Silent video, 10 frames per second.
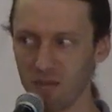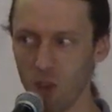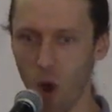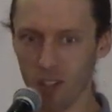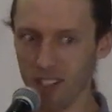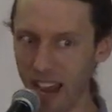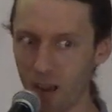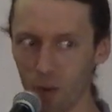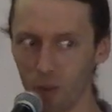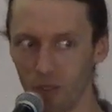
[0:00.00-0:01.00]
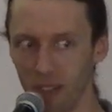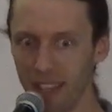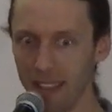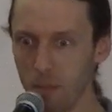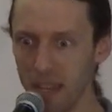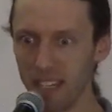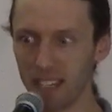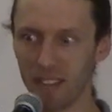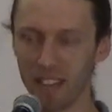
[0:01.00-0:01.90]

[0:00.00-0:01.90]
talked down in the media